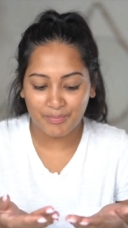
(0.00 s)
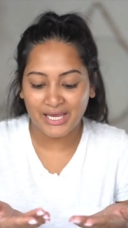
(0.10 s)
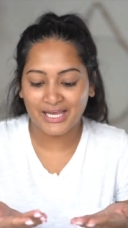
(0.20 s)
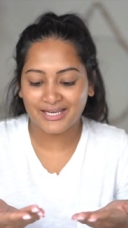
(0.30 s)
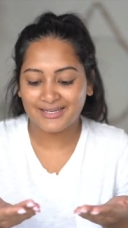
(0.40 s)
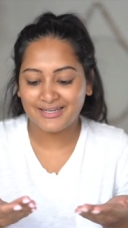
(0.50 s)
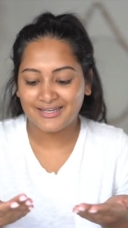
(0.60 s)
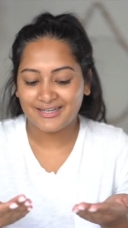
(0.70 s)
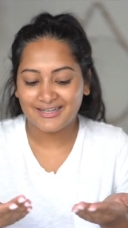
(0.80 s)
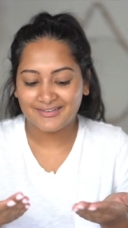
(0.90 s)
pink,
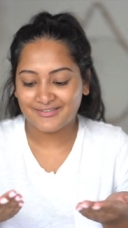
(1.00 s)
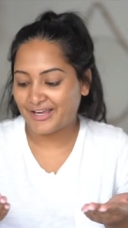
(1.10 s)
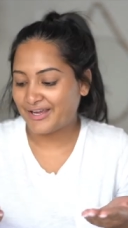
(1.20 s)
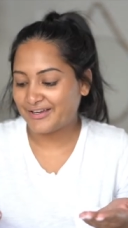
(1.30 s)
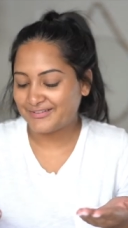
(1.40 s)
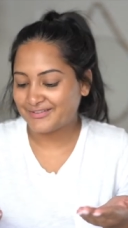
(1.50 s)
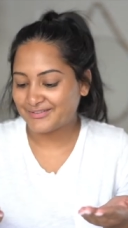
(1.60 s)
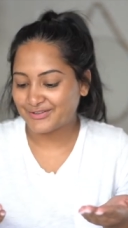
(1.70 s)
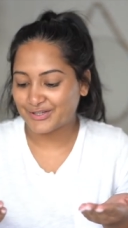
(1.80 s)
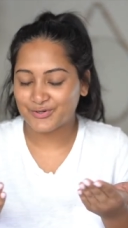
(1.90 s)
like,
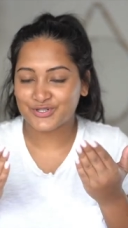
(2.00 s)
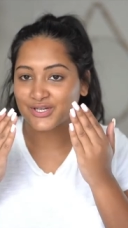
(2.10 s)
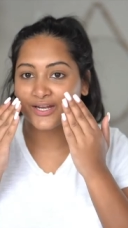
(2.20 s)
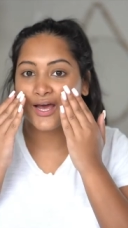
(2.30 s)
lotion.